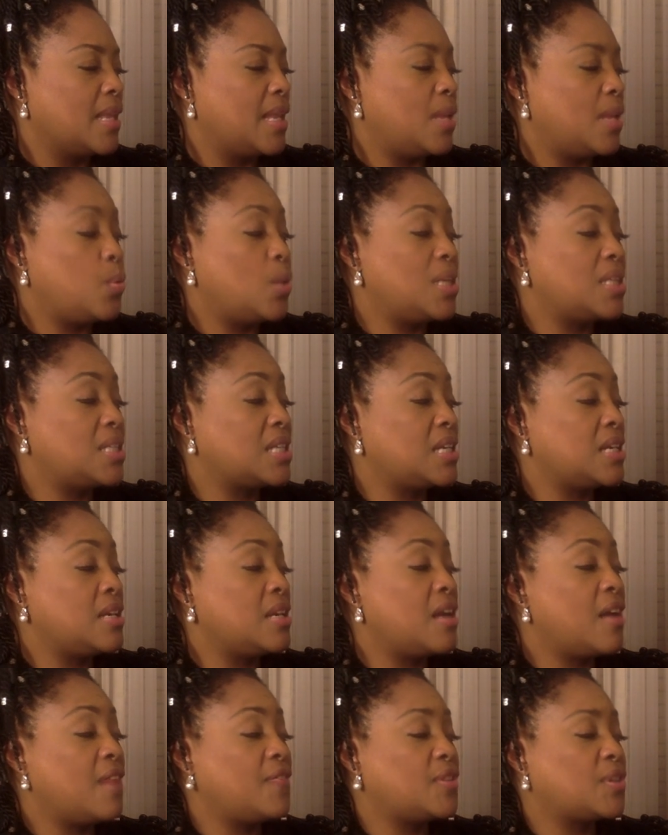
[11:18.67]
It was
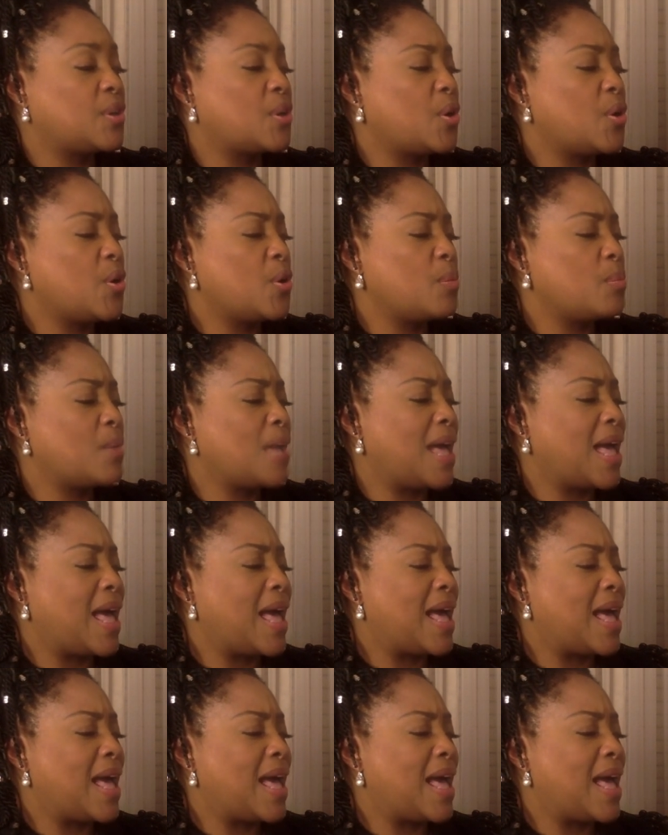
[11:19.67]
enough to hurt my